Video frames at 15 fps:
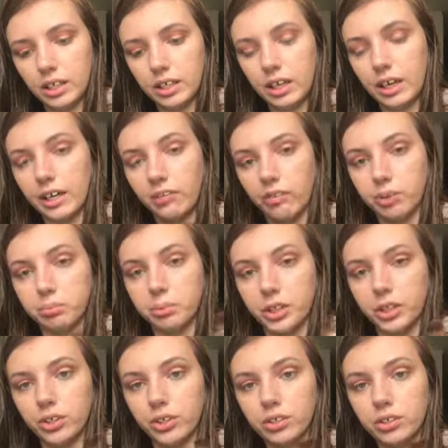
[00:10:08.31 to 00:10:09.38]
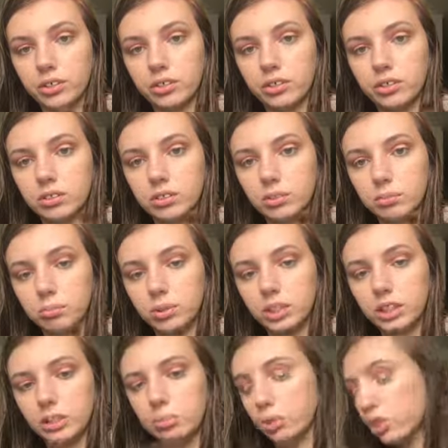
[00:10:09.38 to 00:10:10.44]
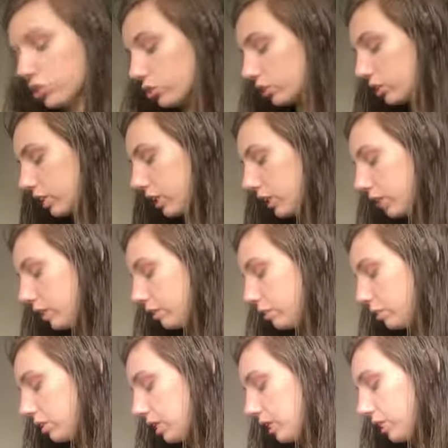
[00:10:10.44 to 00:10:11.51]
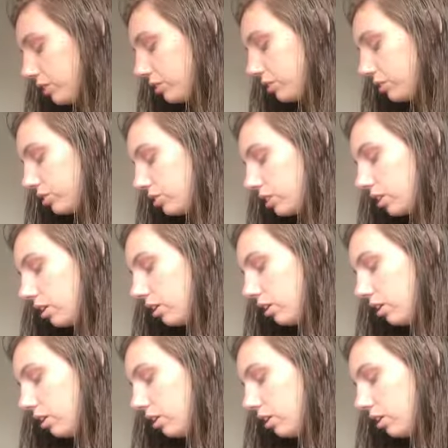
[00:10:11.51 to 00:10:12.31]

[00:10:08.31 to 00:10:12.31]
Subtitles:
kind of a bigger blendy brush, which is that clean one that I used,